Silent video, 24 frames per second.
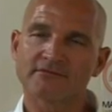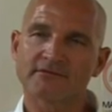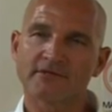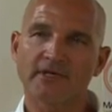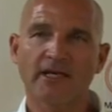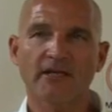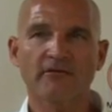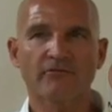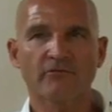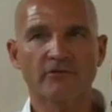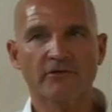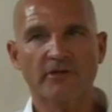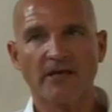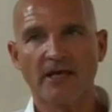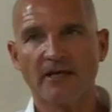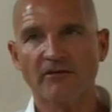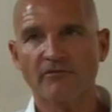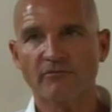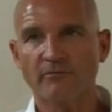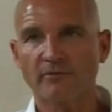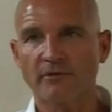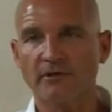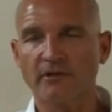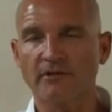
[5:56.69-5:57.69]
and what
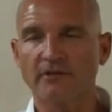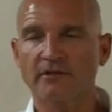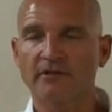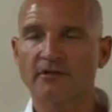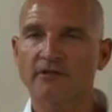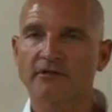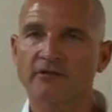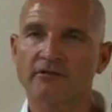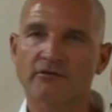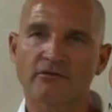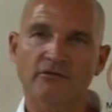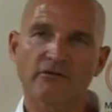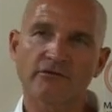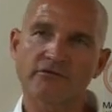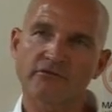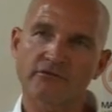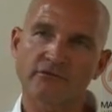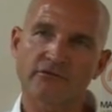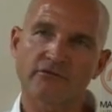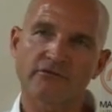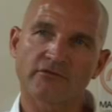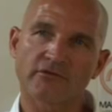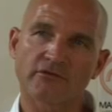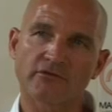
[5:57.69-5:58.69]
has been also
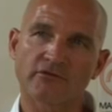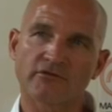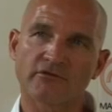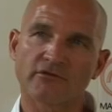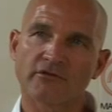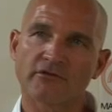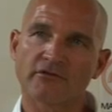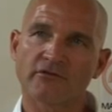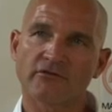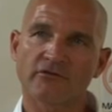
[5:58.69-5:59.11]
is good.